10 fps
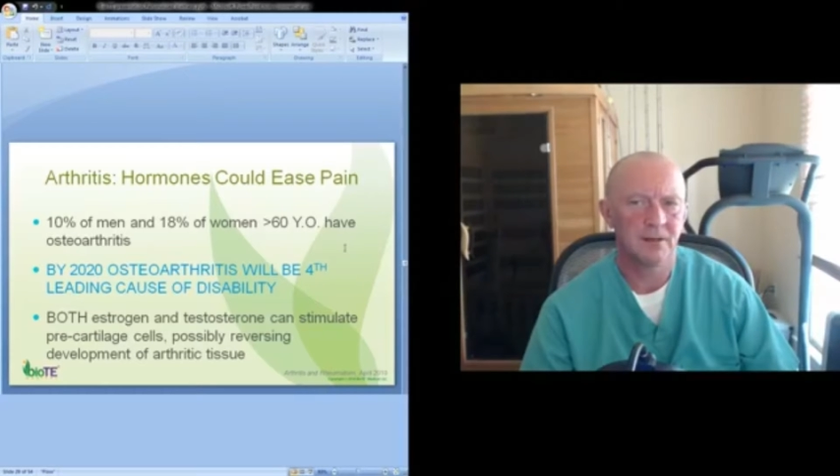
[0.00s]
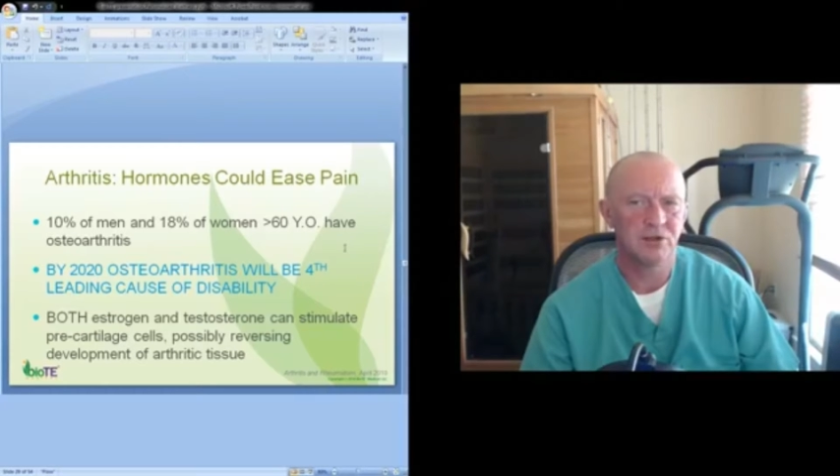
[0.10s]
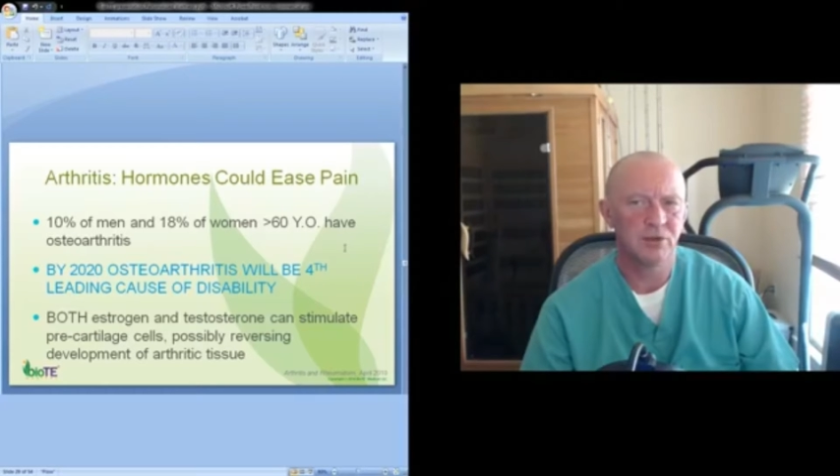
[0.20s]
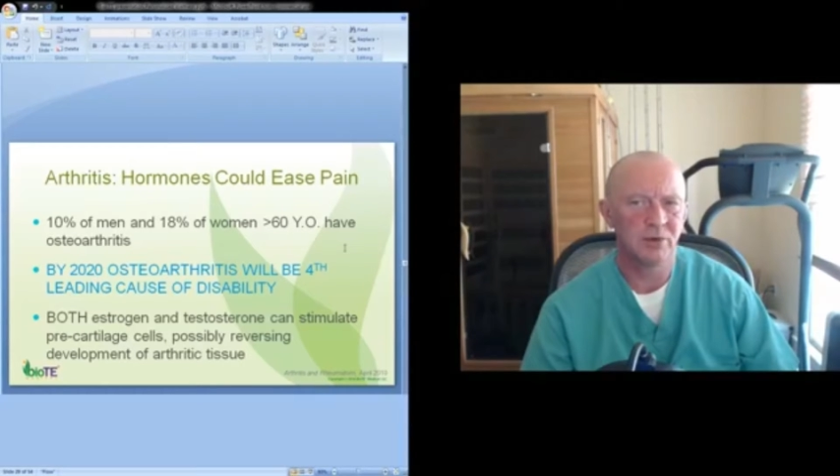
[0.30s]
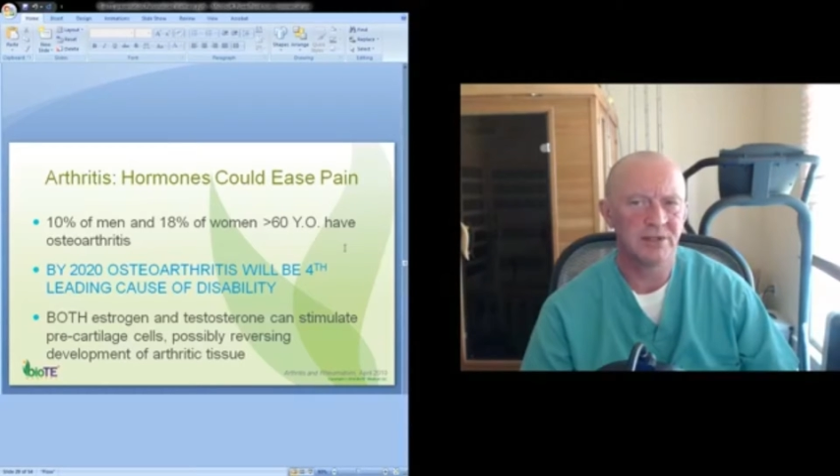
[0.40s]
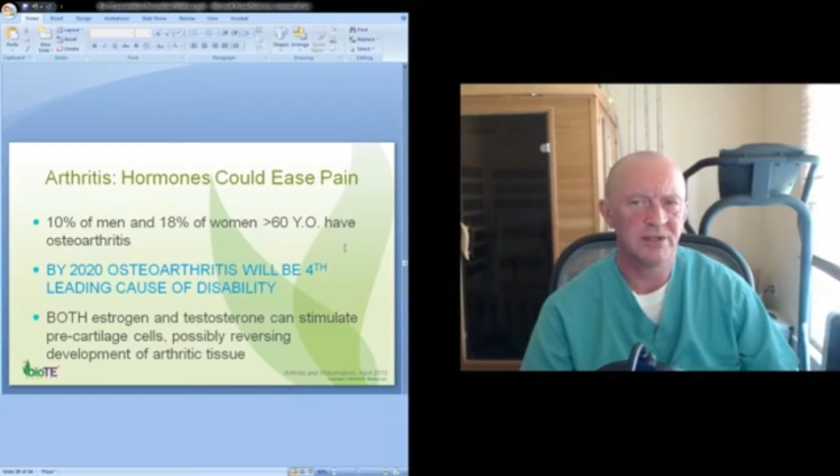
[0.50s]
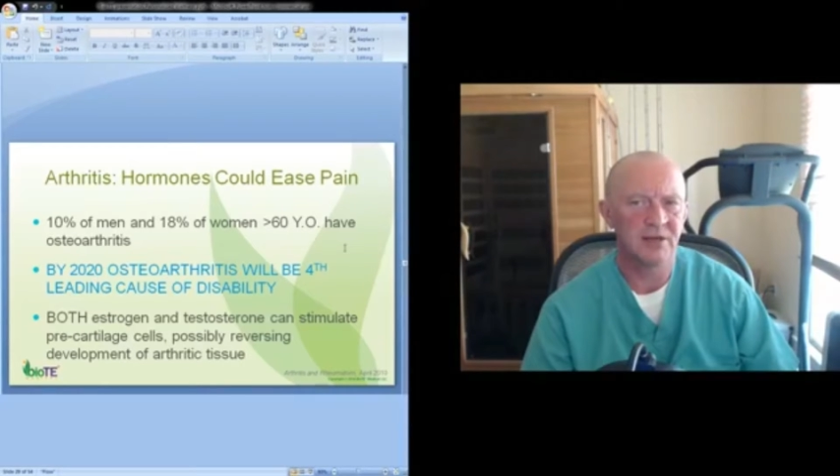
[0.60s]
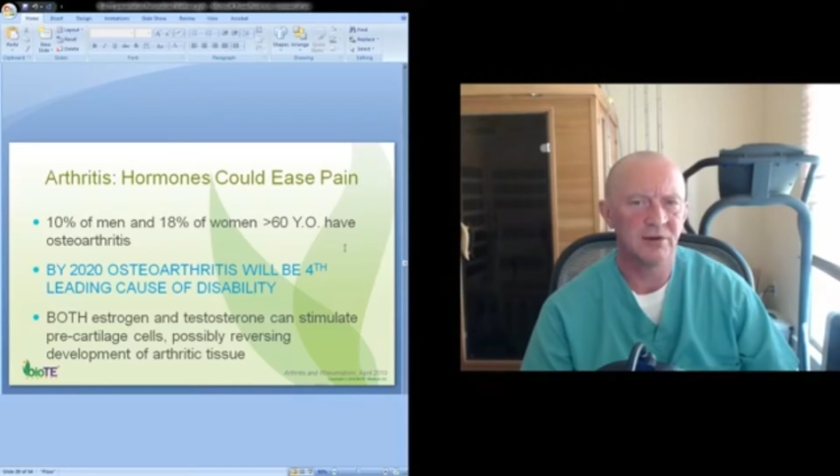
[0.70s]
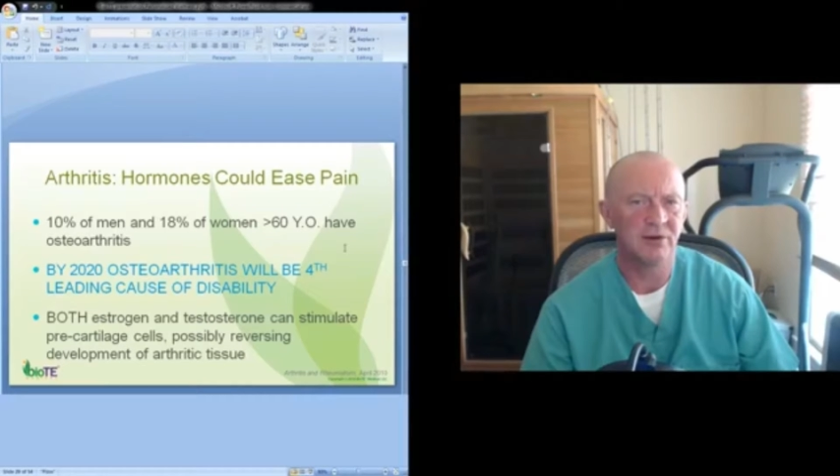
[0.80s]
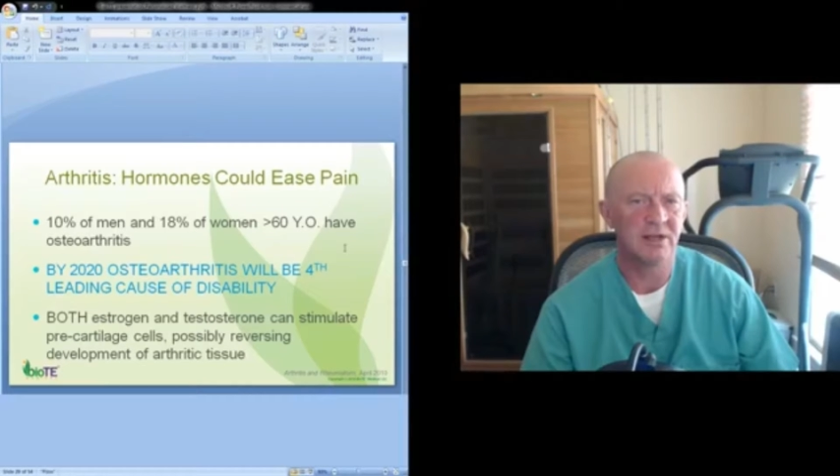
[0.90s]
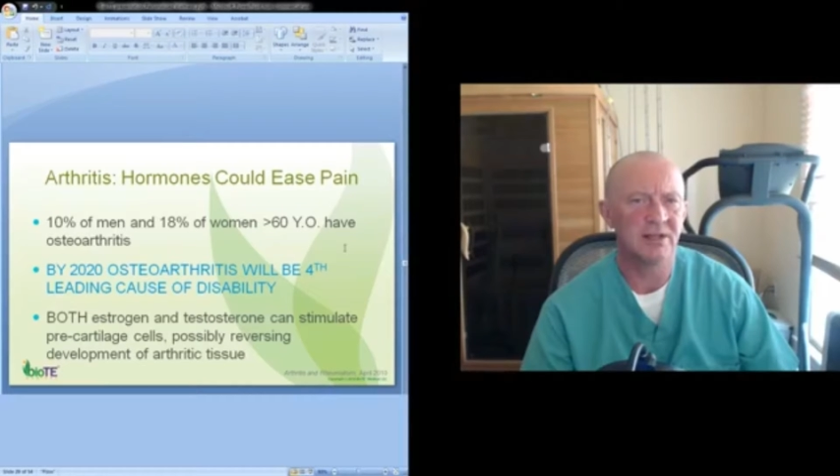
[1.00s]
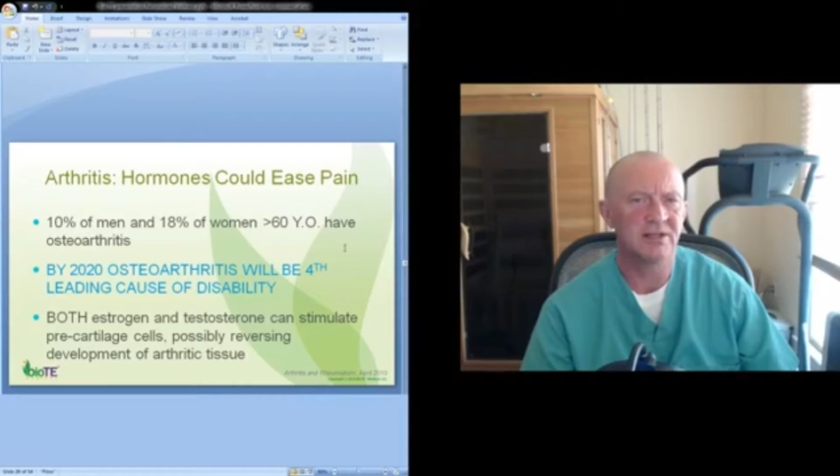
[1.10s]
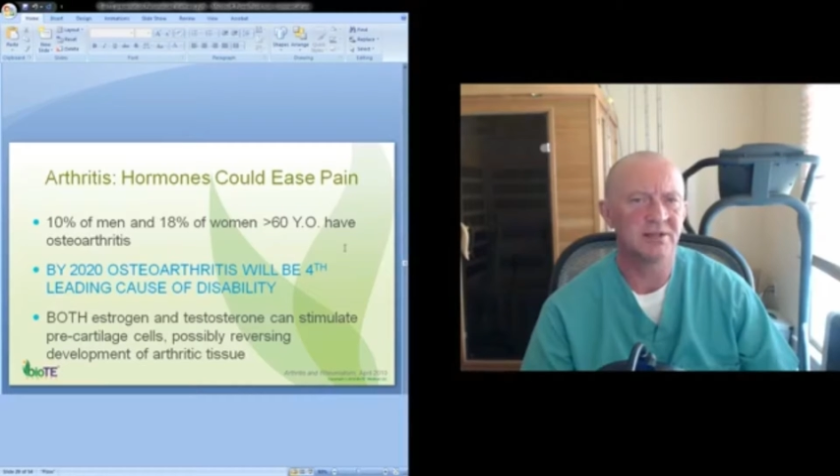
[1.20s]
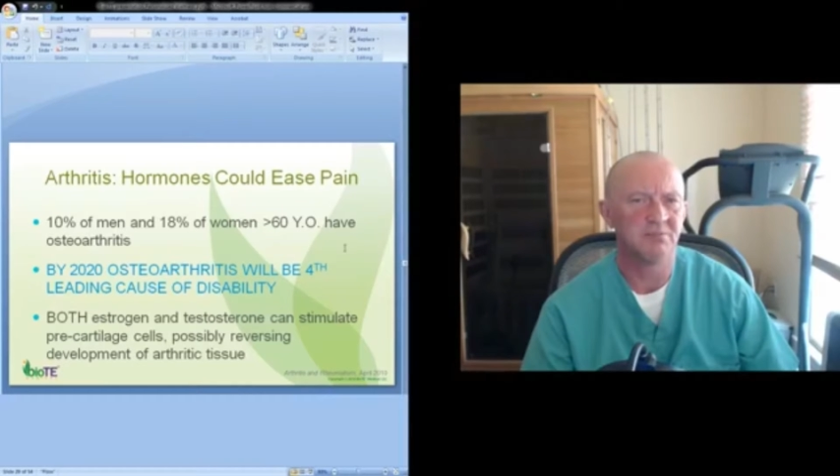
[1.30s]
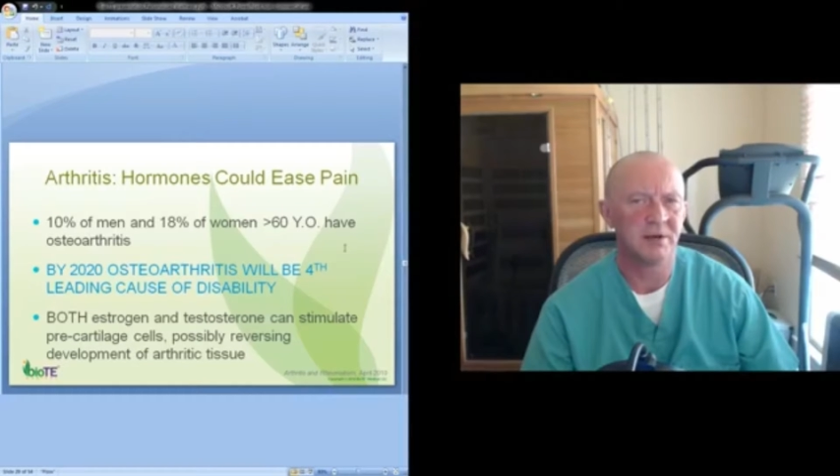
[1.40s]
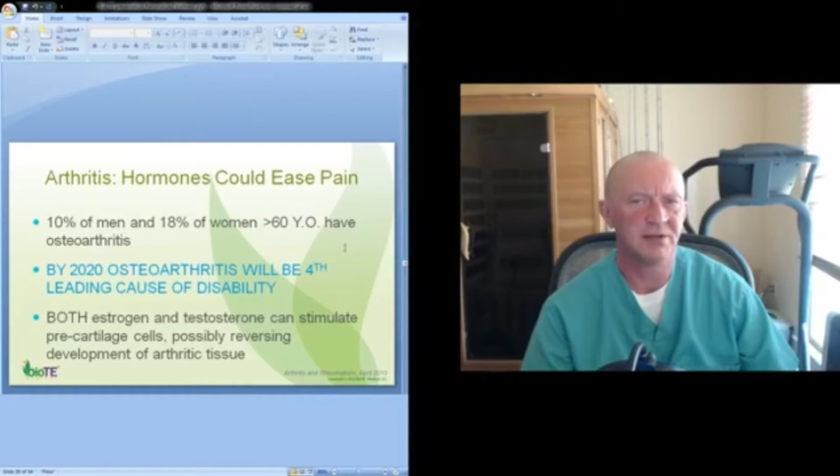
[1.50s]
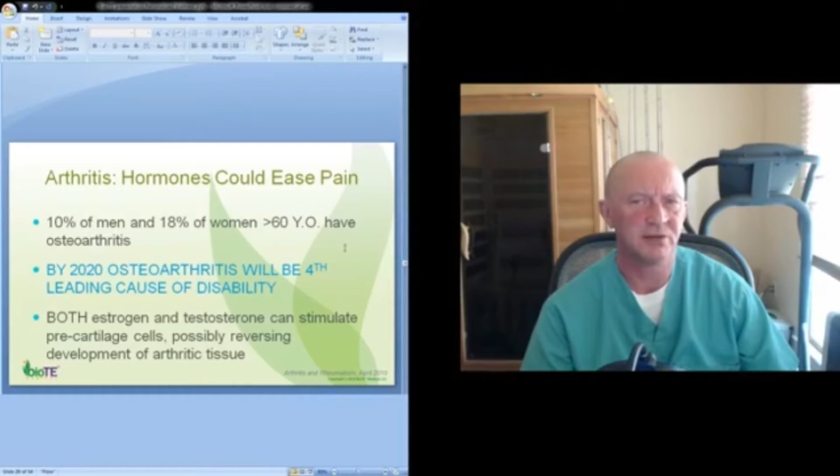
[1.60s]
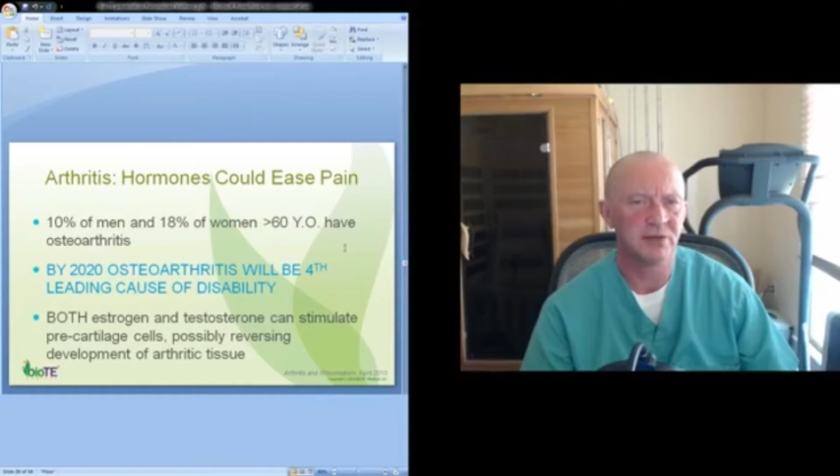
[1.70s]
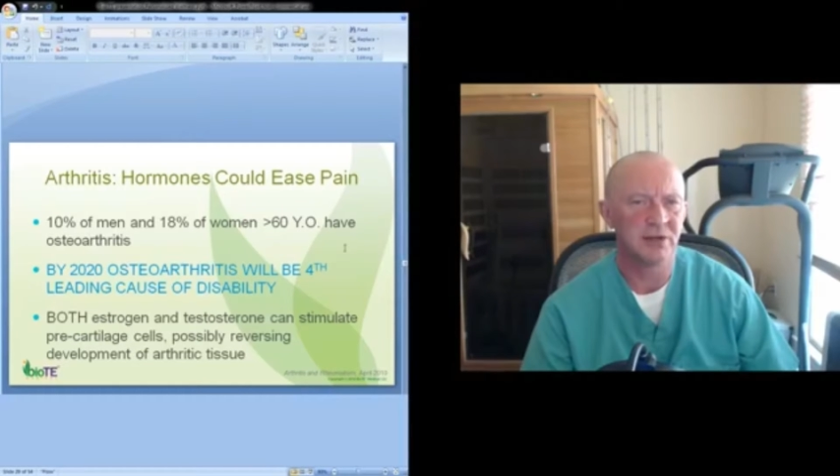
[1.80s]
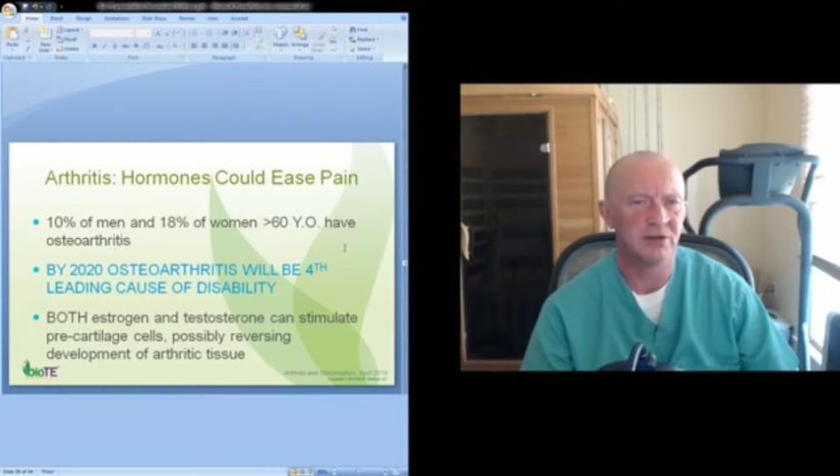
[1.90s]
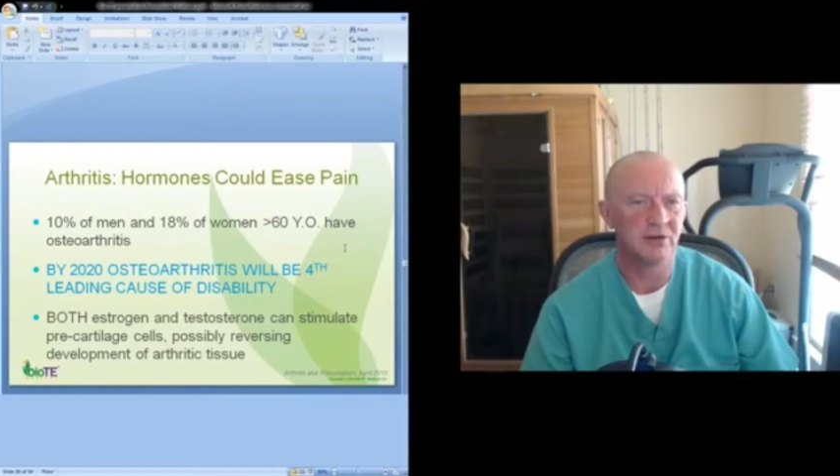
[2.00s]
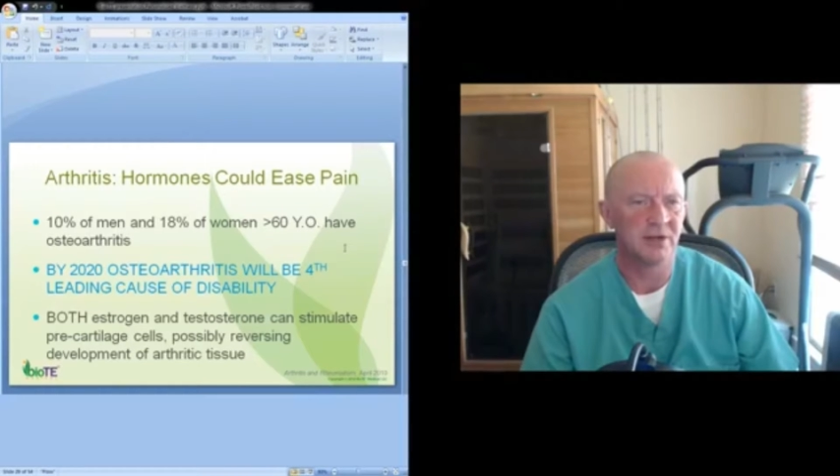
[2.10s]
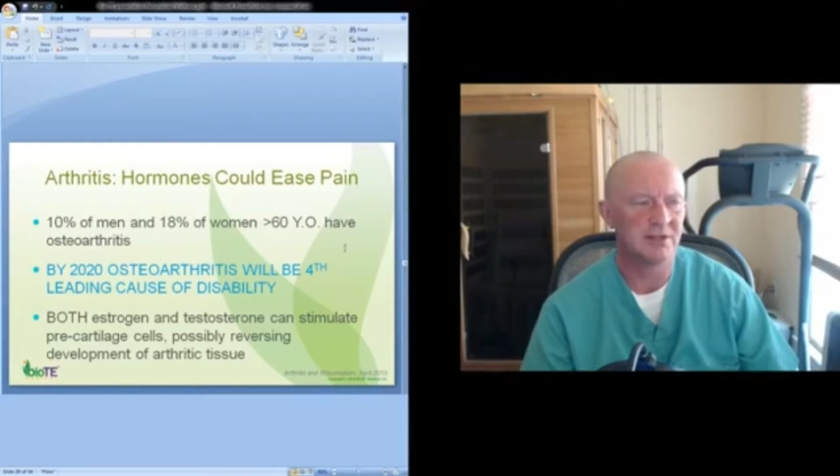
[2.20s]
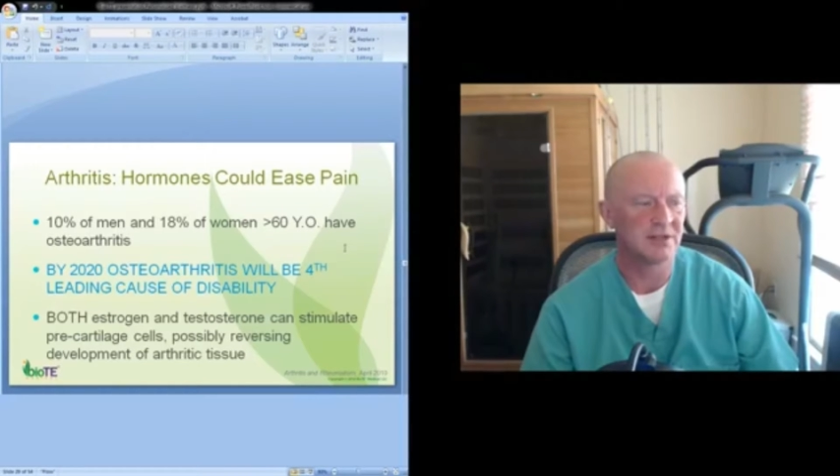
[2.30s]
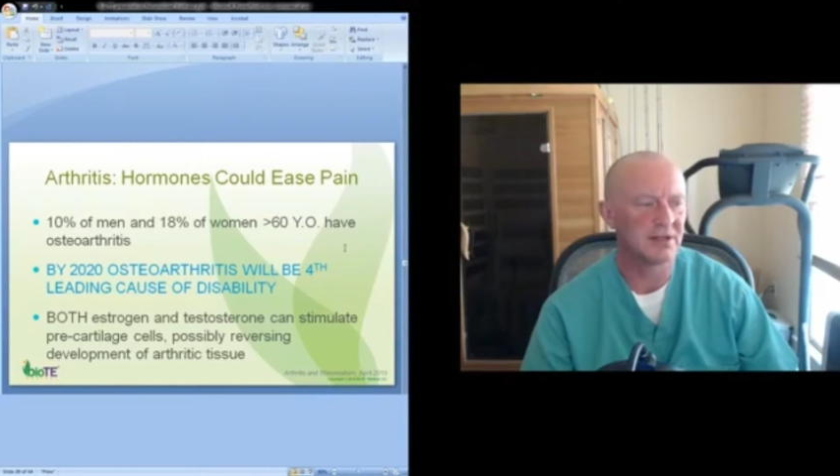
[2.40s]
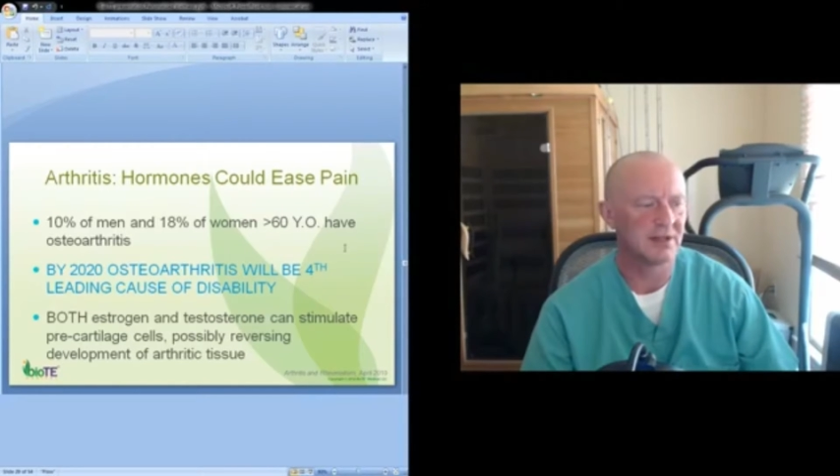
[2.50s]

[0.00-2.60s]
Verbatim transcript: joint tenderness, muscle tenderness,